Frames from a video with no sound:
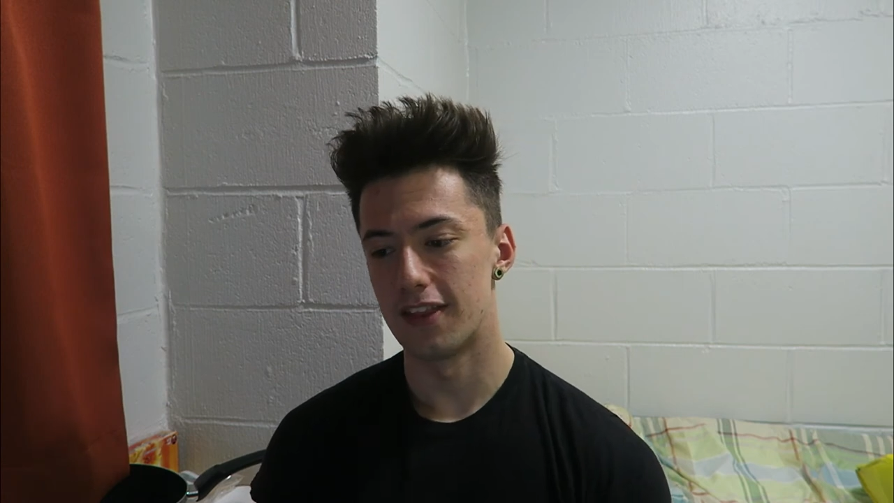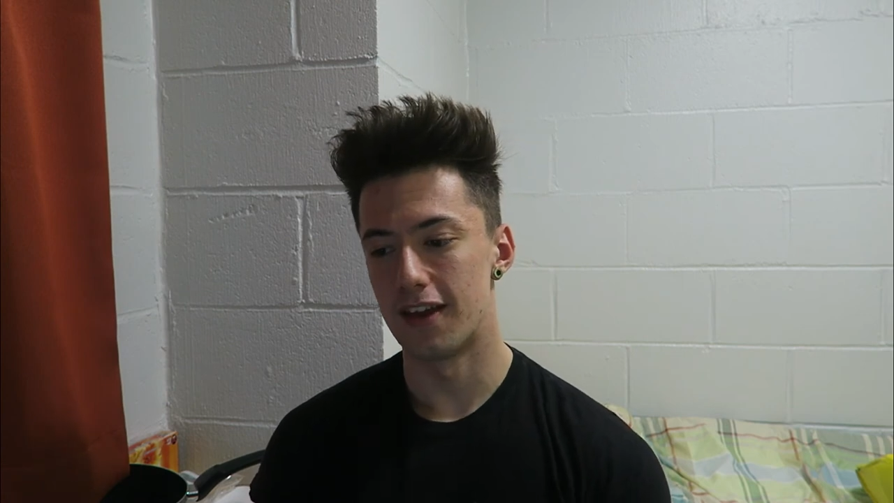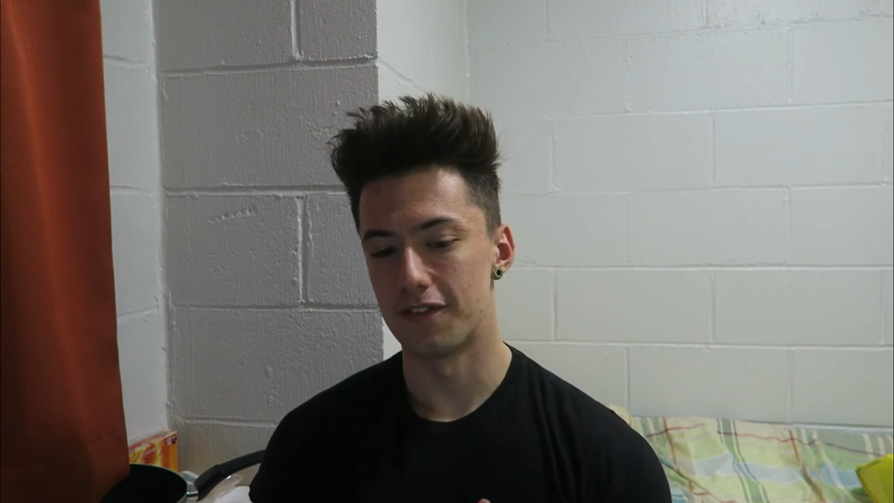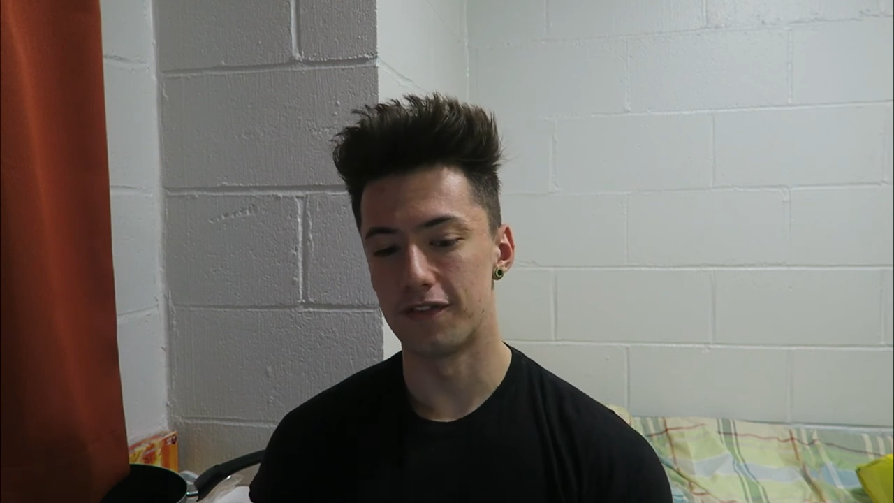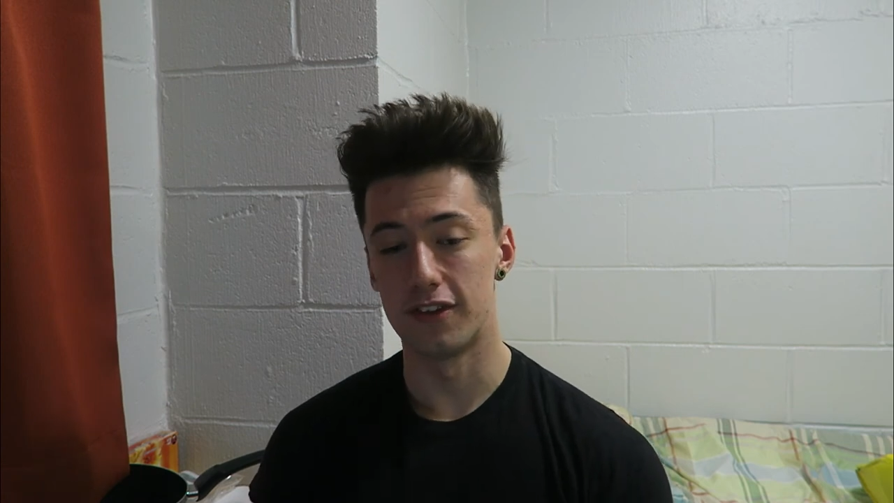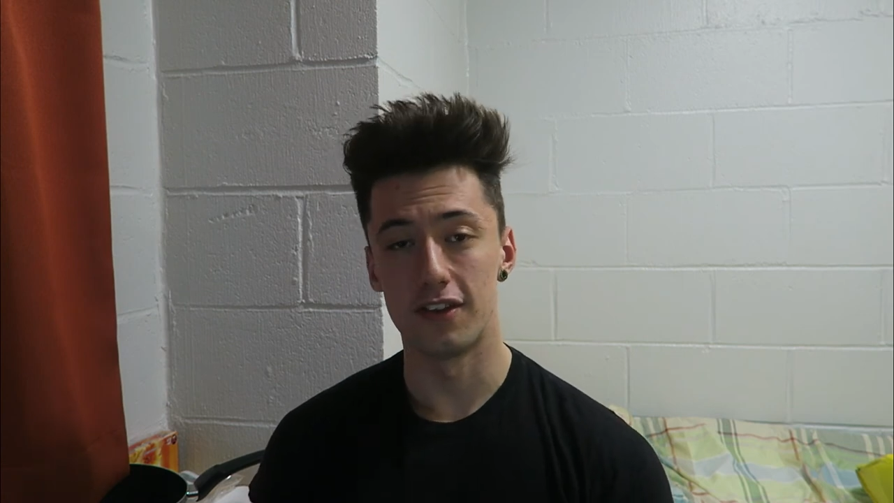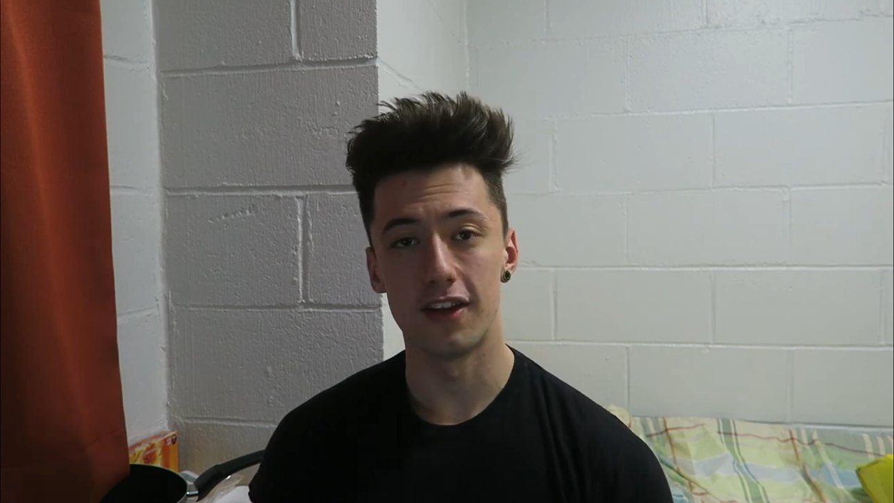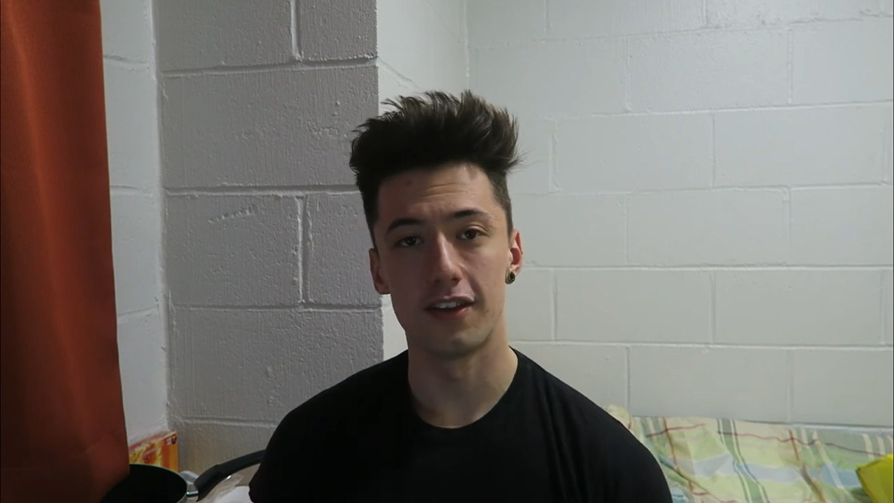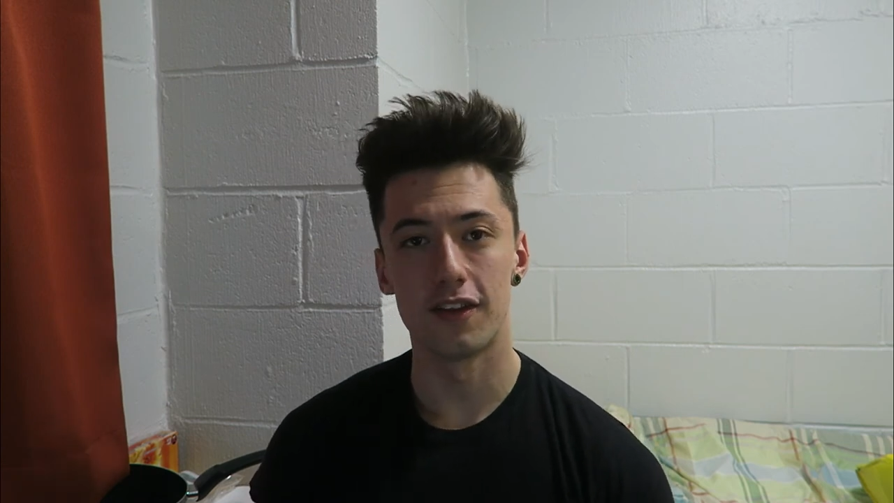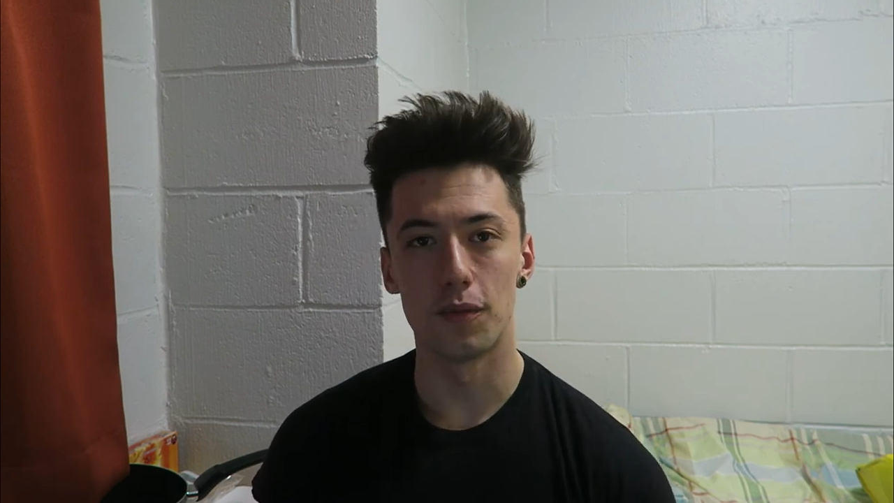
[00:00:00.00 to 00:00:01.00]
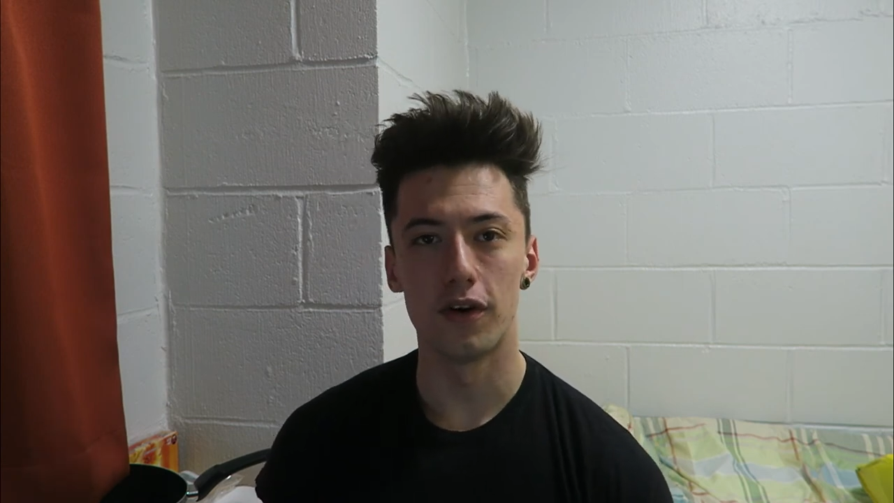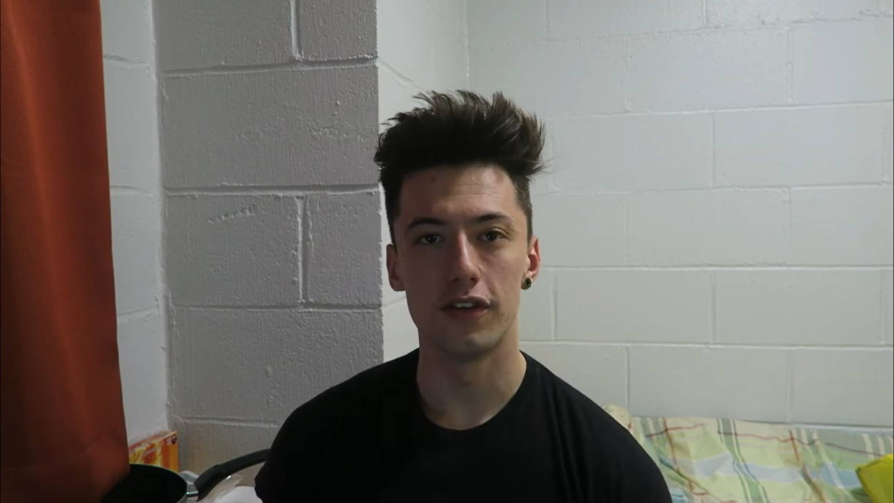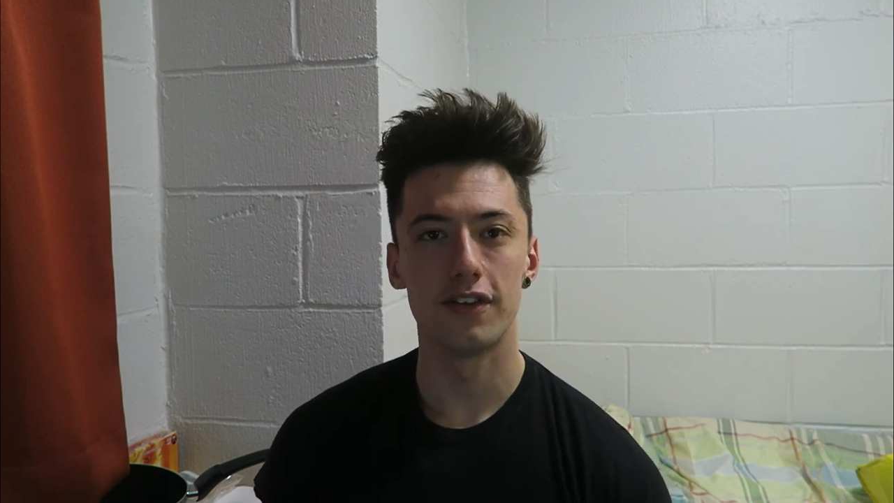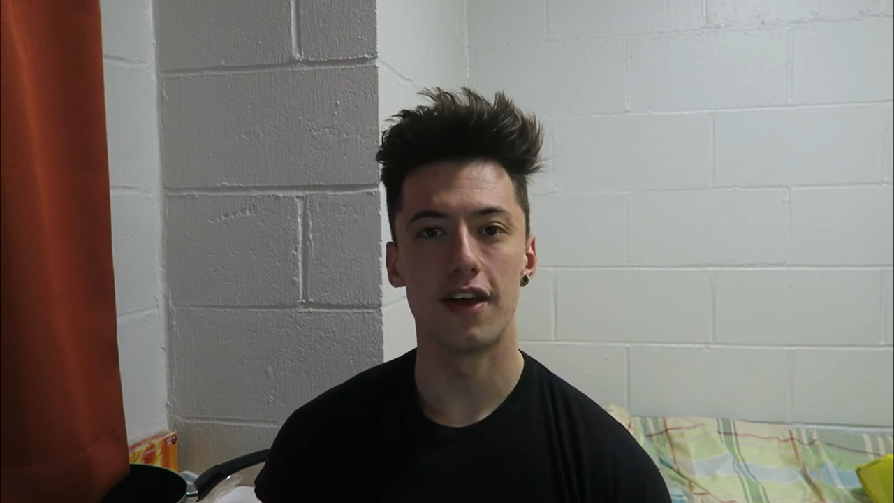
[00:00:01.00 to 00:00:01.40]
their physique that they want.